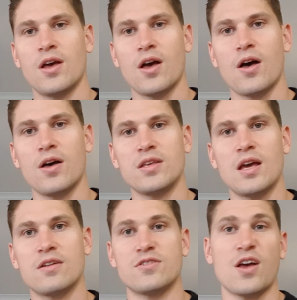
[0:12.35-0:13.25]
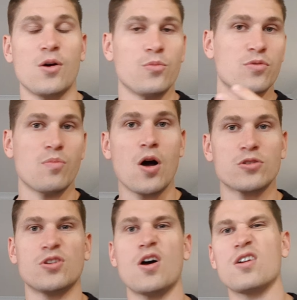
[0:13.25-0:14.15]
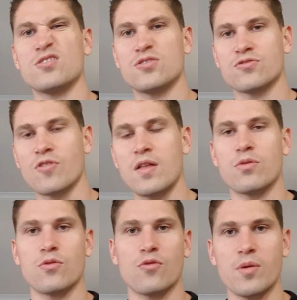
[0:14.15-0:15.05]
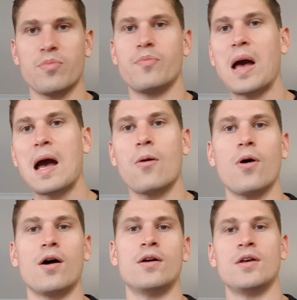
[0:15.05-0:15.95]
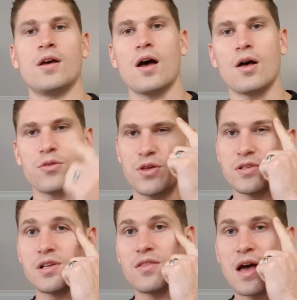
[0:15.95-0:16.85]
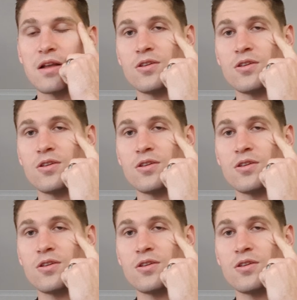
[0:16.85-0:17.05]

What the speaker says: To help with martial arts, strength, grip, power, things like that.